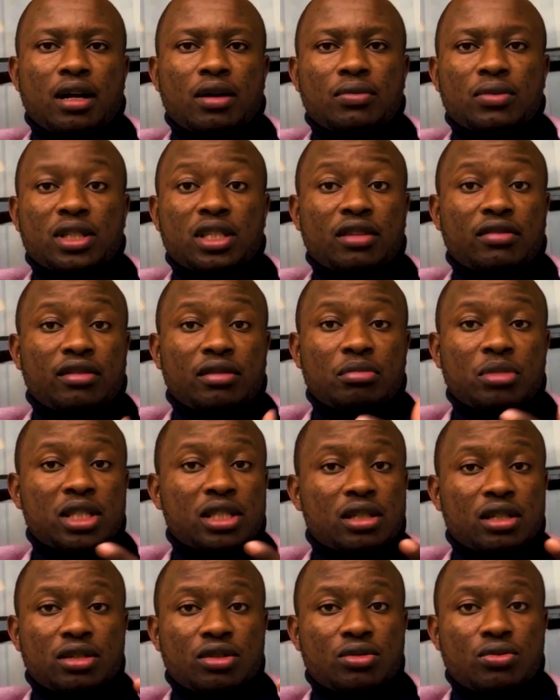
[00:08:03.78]
whichever
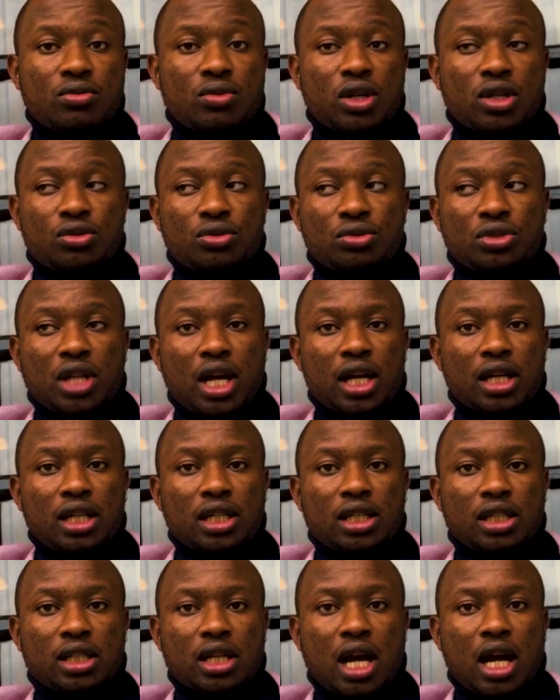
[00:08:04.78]
business you want to
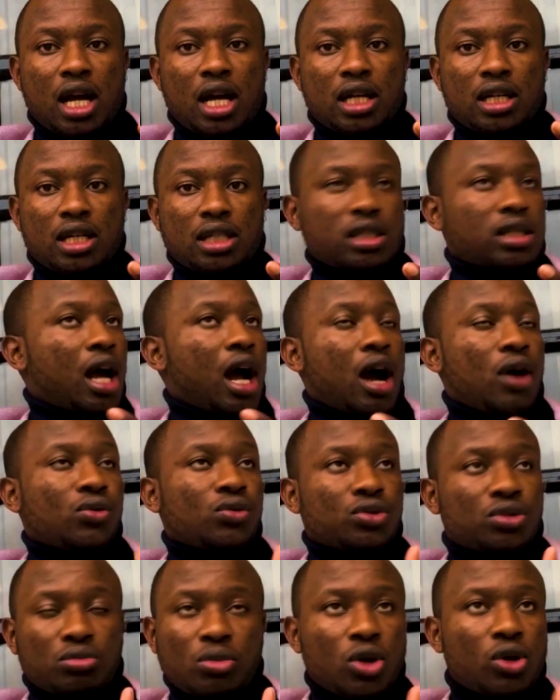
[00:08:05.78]
start and how
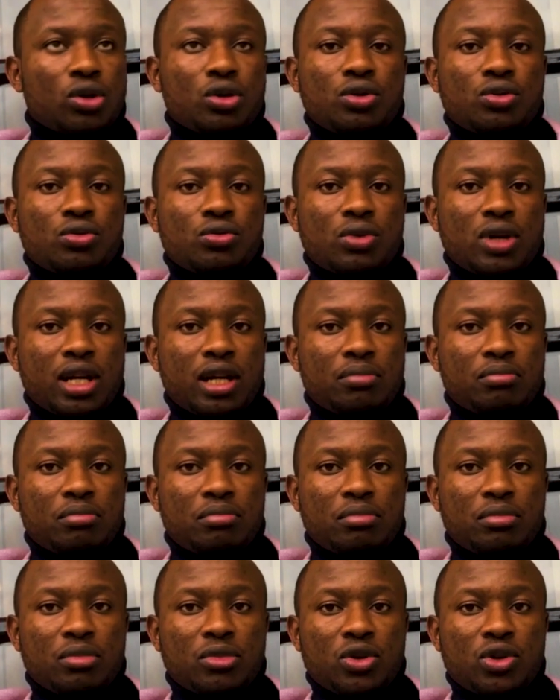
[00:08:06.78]
small you
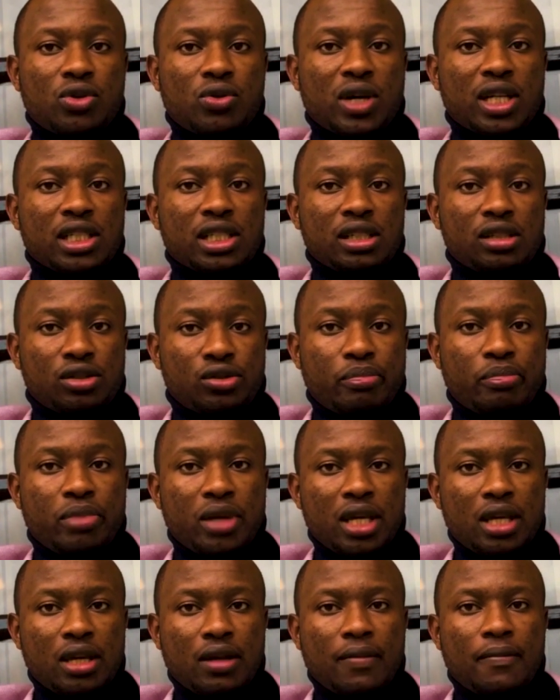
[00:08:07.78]
want it to
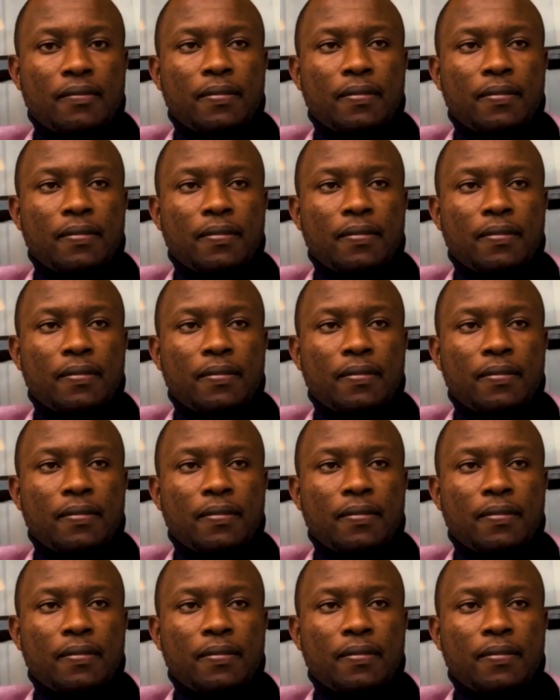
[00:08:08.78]
be,